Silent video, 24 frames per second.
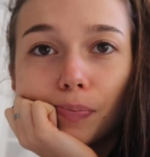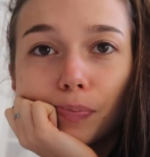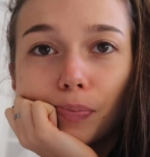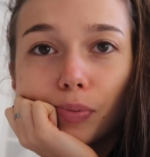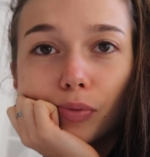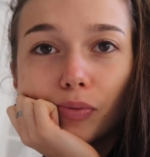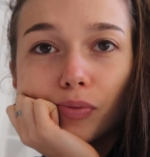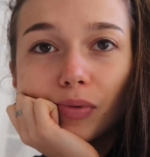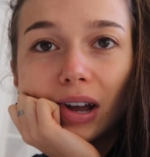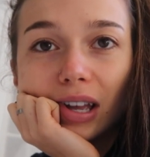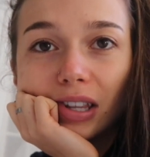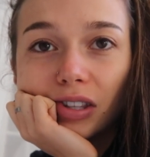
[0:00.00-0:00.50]

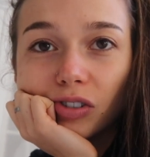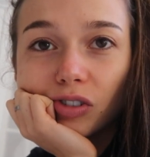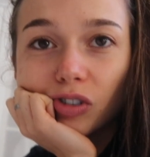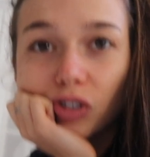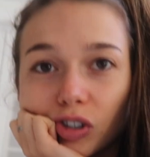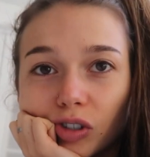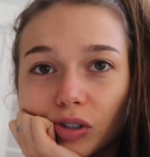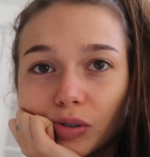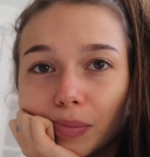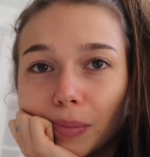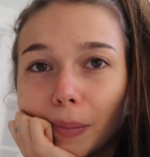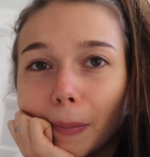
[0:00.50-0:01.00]

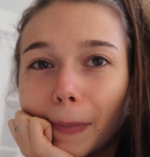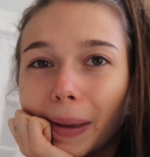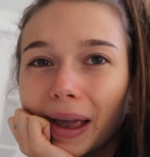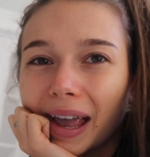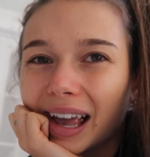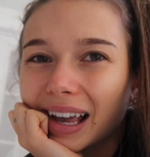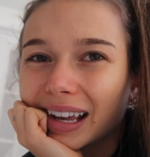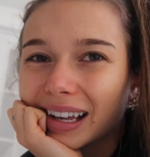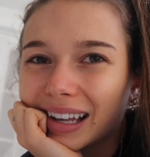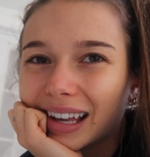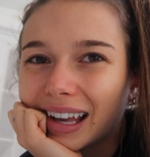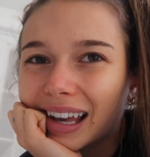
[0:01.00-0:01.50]
brunch
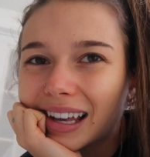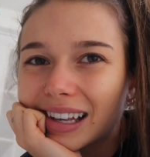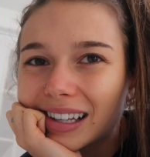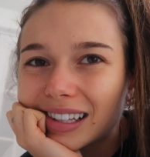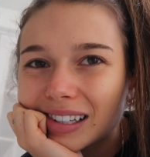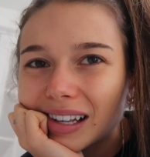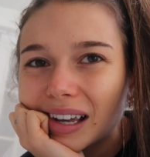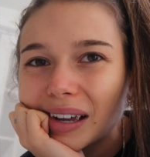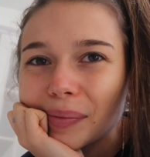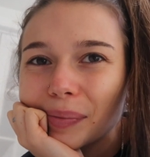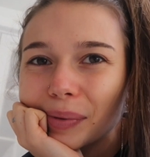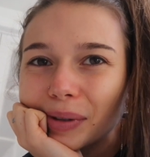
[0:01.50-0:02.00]

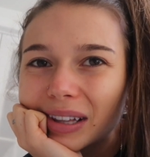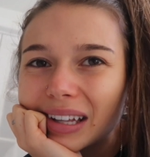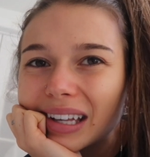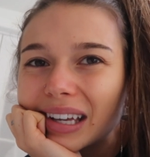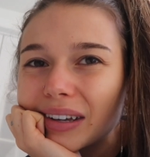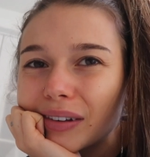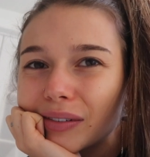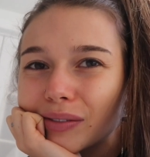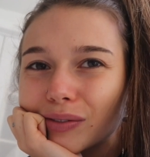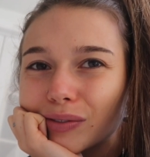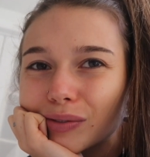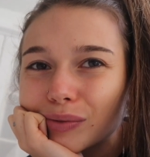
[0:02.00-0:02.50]
pancakes I
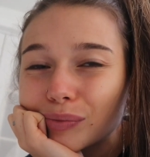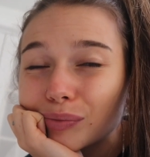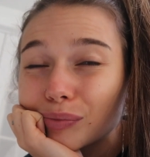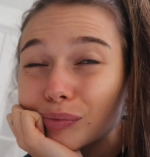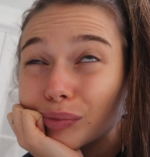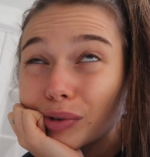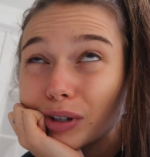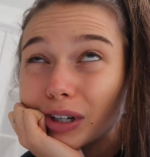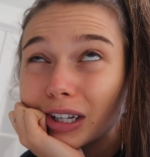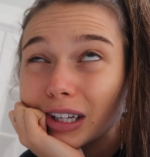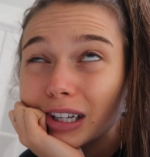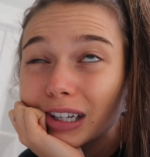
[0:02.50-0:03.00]
believe
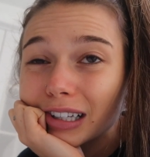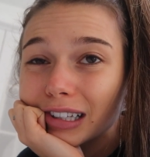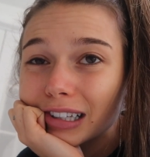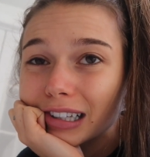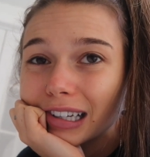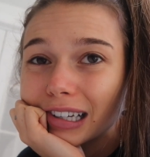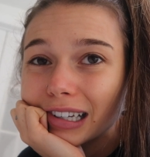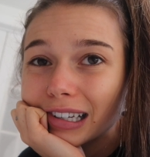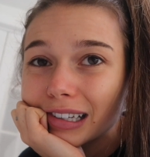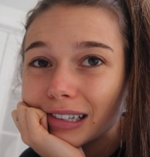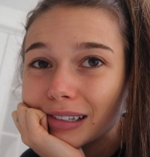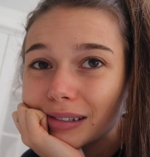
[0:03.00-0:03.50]
I'm pretty
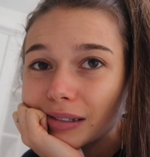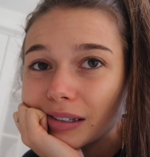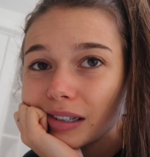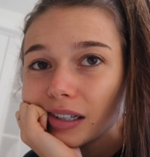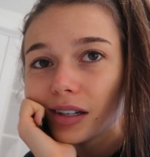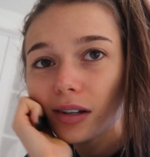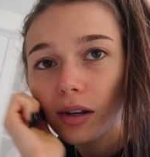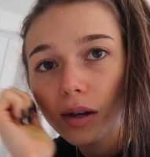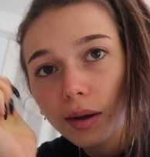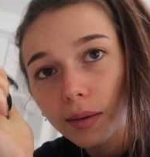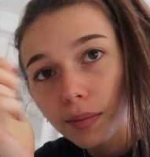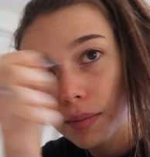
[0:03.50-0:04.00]
excited
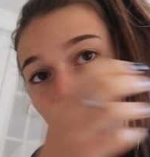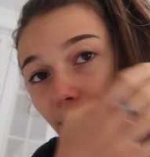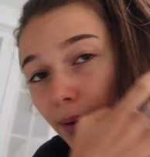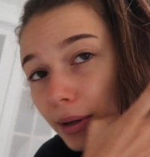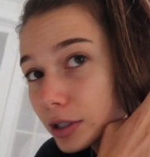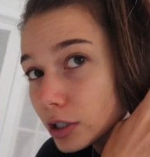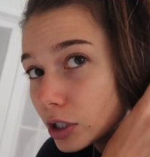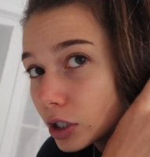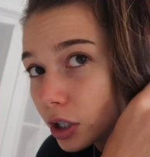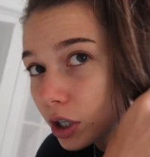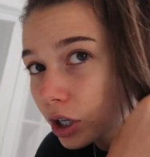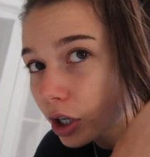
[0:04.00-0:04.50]
maybe
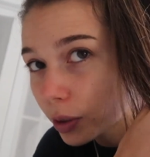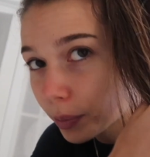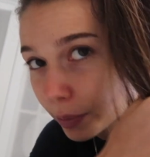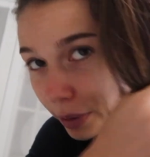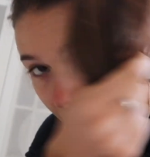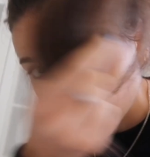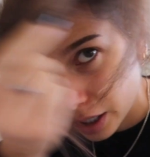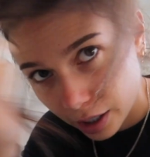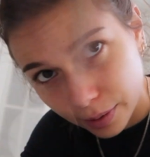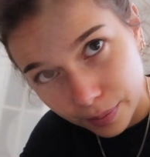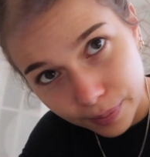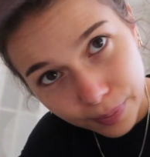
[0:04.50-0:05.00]
I should curl
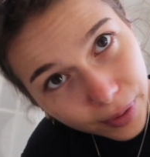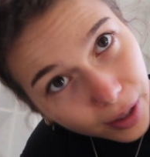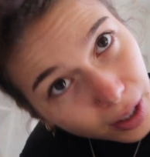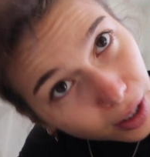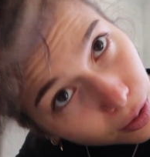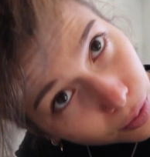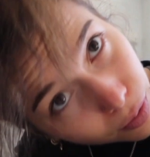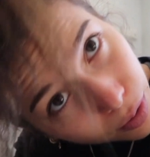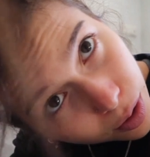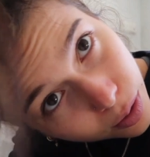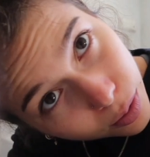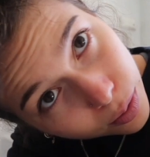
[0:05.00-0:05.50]
my hair I
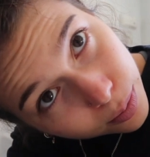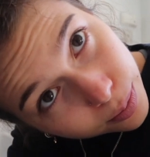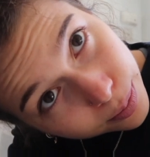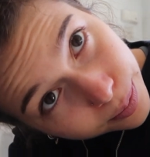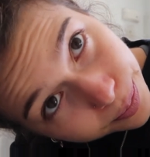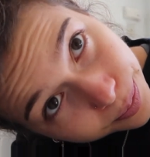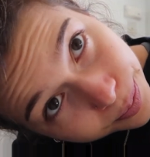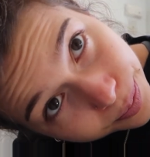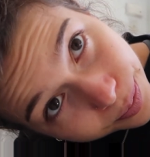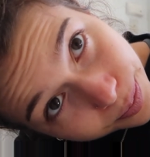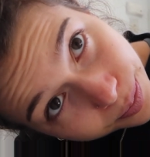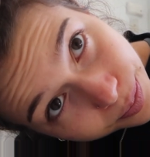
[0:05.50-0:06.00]
don't know
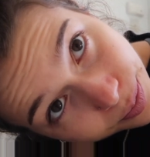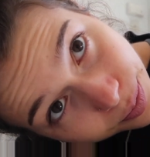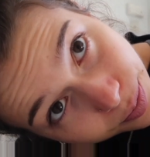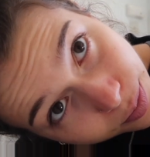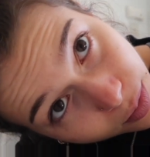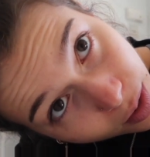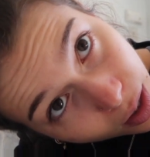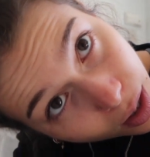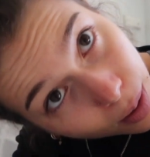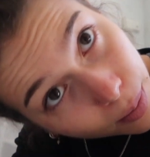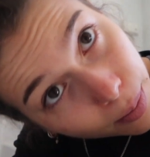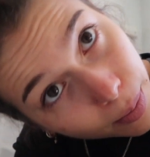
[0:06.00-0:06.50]

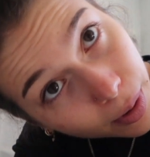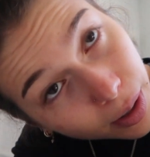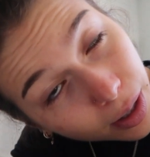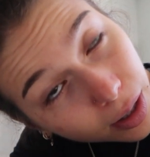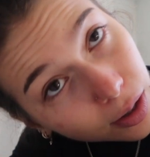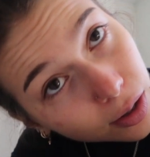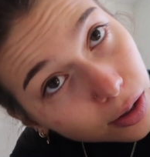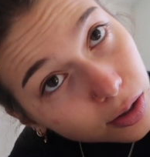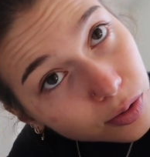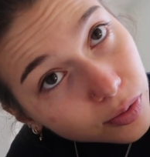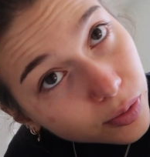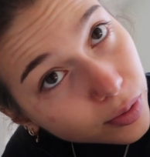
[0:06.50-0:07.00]
but
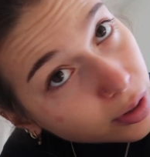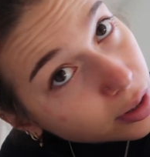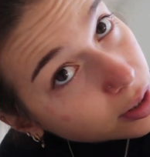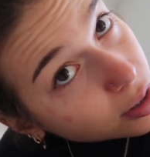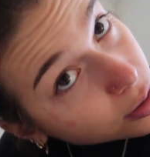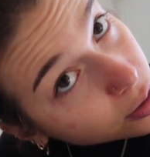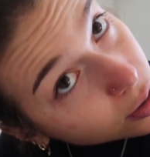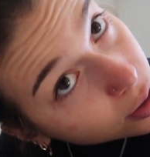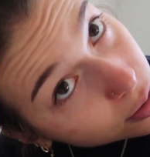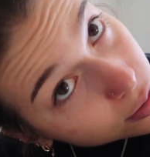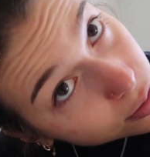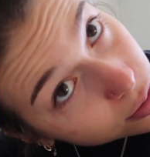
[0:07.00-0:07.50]
it looks really
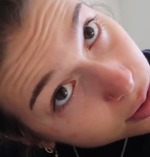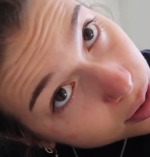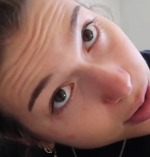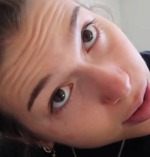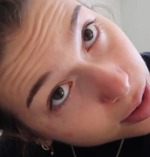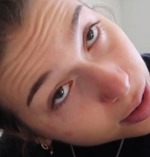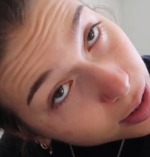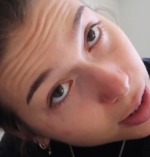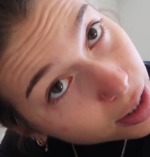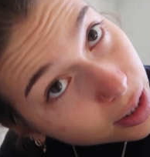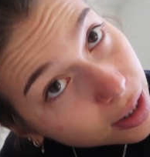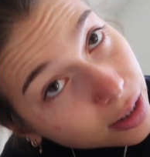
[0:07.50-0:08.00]

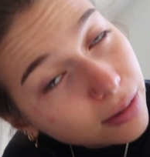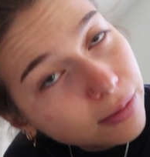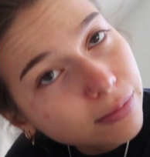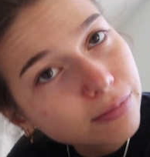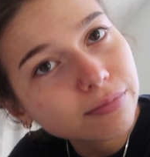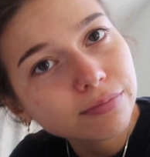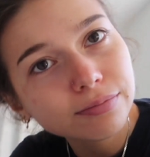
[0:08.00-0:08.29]
gross like